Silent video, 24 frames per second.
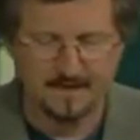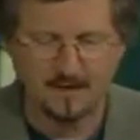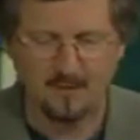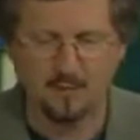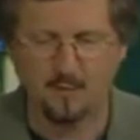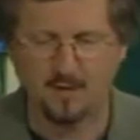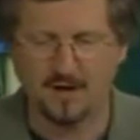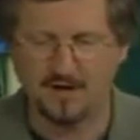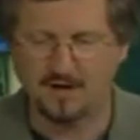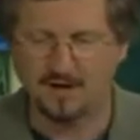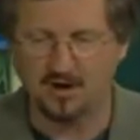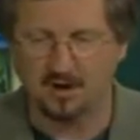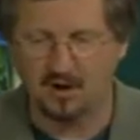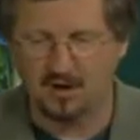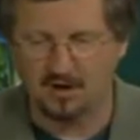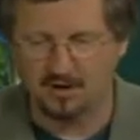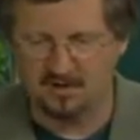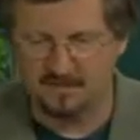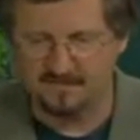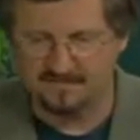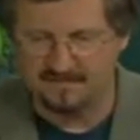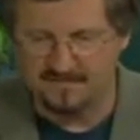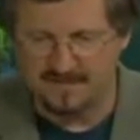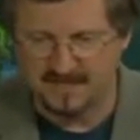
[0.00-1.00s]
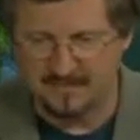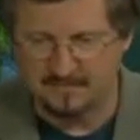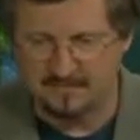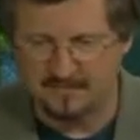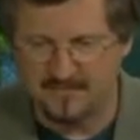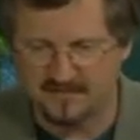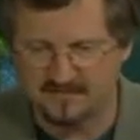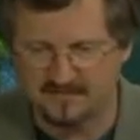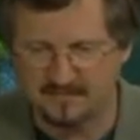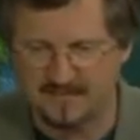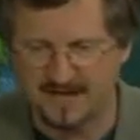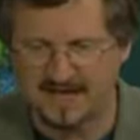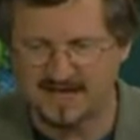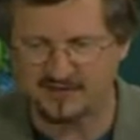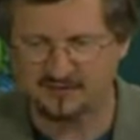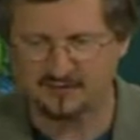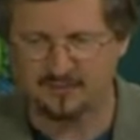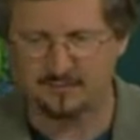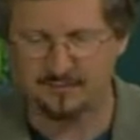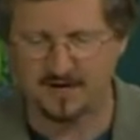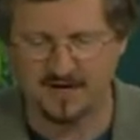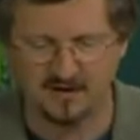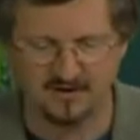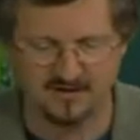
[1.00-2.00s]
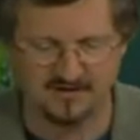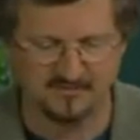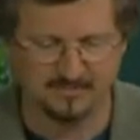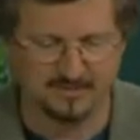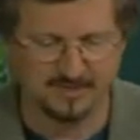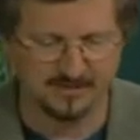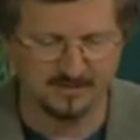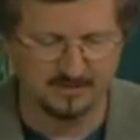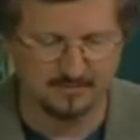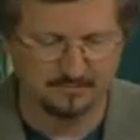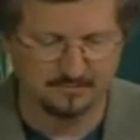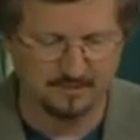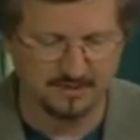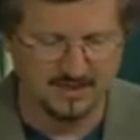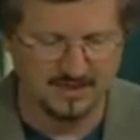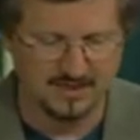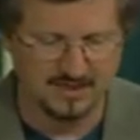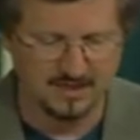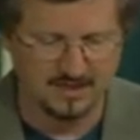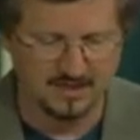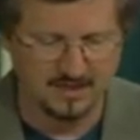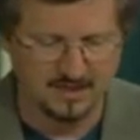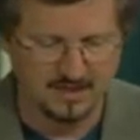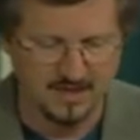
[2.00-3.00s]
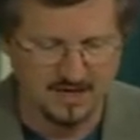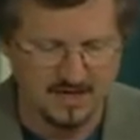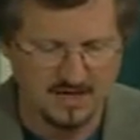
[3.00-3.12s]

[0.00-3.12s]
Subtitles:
when all of the mismatch repair has been completed,